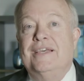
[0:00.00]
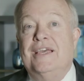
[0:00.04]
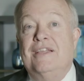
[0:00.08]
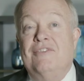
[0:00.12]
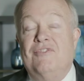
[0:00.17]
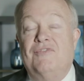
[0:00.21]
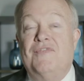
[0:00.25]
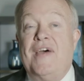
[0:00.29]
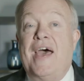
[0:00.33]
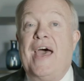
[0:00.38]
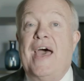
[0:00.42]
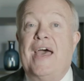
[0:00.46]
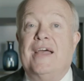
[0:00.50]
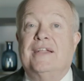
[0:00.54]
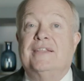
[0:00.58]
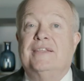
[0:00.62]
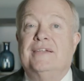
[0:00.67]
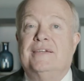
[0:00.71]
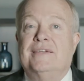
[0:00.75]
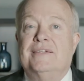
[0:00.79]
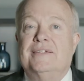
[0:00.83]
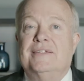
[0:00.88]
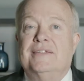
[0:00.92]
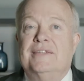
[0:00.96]
In
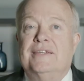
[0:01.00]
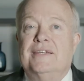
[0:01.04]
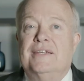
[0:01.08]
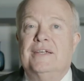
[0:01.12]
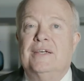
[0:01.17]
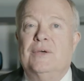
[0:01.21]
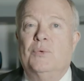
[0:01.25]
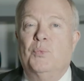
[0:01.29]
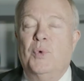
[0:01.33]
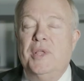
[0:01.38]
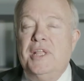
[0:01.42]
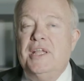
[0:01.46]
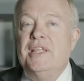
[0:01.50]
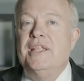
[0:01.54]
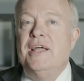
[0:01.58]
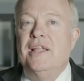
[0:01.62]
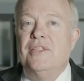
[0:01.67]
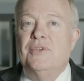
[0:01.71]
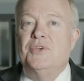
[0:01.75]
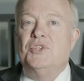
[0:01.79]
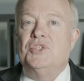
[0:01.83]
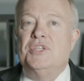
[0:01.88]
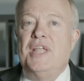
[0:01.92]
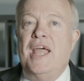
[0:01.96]
fact, we need to
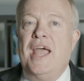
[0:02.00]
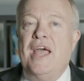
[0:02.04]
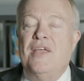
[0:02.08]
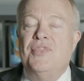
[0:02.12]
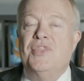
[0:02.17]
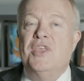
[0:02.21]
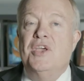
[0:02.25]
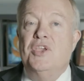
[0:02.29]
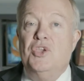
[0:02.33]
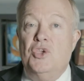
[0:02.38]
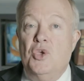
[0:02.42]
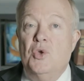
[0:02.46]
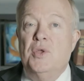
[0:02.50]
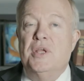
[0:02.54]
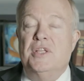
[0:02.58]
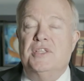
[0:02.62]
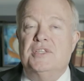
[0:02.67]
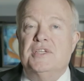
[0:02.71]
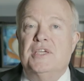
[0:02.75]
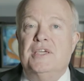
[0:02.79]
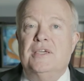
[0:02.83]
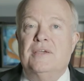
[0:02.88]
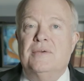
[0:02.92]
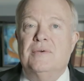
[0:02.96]
understand that
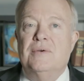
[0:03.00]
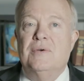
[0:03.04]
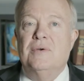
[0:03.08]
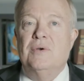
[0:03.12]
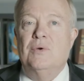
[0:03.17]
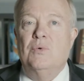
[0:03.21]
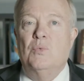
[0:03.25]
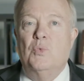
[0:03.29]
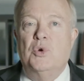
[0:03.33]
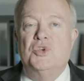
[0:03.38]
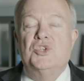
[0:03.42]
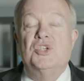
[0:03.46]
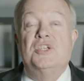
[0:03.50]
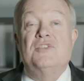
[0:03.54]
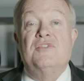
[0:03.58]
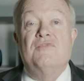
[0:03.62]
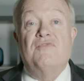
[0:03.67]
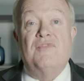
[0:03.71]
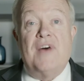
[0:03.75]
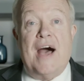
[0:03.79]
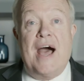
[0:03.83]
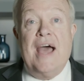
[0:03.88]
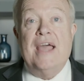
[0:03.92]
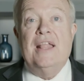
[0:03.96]
unity, which is
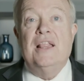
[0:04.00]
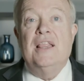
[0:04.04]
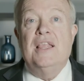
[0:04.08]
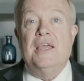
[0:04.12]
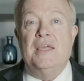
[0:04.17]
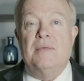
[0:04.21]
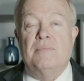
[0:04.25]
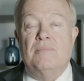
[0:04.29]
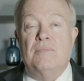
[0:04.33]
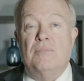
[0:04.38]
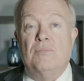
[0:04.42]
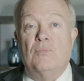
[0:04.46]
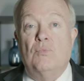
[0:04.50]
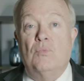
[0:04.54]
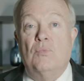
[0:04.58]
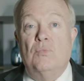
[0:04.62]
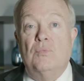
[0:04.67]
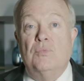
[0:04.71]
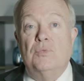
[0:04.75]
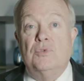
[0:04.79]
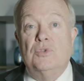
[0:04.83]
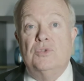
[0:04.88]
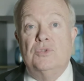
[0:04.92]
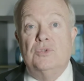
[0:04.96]
vital in,
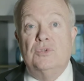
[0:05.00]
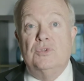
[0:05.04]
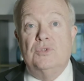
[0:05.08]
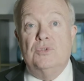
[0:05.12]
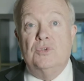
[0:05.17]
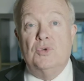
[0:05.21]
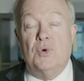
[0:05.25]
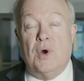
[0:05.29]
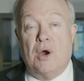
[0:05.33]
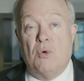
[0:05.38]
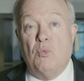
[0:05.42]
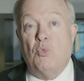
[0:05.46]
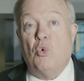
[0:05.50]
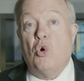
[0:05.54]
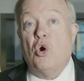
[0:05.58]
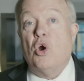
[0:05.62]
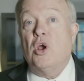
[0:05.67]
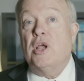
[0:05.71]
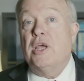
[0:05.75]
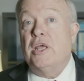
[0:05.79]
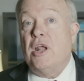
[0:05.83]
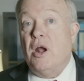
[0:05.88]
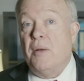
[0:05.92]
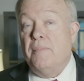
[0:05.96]
to our
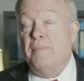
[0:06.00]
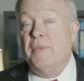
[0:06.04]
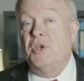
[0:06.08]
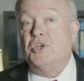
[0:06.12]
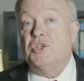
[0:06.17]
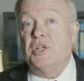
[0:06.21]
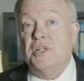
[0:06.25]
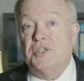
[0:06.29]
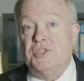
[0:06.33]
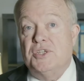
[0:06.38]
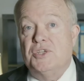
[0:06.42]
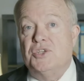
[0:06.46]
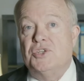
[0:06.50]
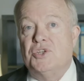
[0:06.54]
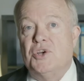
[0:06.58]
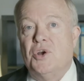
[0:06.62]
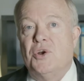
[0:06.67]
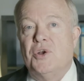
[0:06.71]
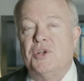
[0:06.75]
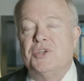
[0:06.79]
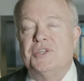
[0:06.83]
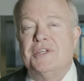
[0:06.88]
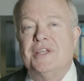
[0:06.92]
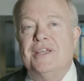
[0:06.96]
work and our mission as a
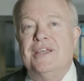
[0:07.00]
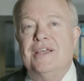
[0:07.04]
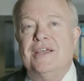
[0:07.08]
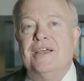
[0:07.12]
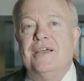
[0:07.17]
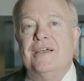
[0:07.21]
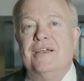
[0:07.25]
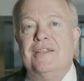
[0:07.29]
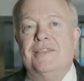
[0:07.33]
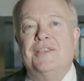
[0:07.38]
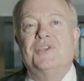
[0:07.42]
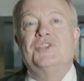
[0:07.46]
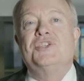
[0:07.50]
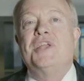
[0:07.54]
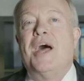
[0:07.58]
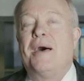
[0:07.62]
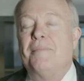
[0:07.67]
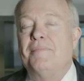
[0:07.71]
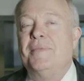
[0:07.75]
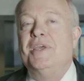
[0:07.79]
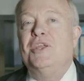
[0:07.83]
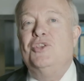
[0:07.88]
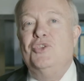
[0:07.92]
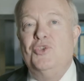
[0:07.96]
church, does
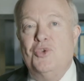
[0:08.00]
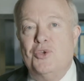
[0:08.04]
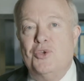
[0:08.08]
not mean